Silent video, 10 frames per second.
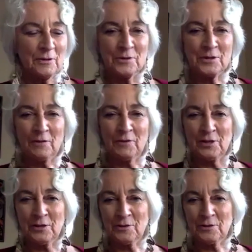70
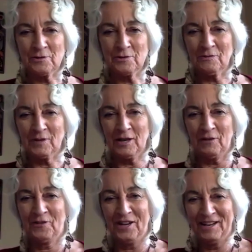years of
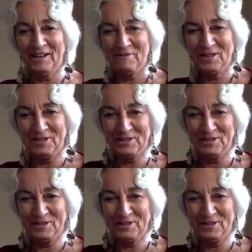lifetime that